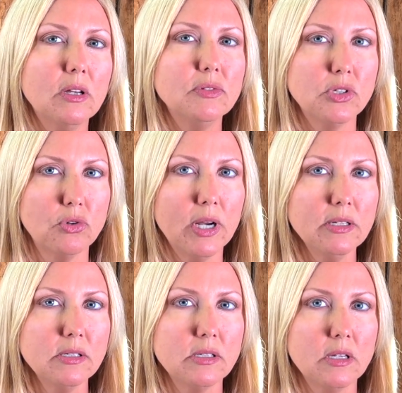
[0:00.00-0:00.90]
of
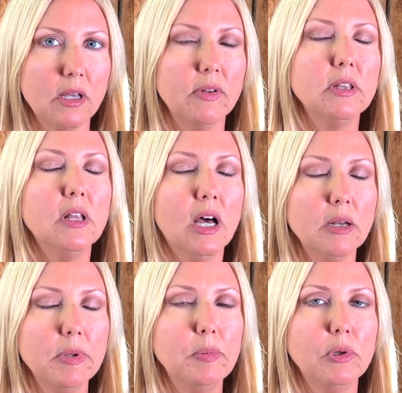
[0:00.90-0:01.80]
stress, of a lot
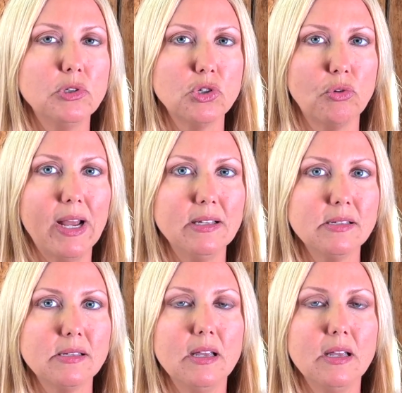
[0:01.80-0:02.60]
of people's stress,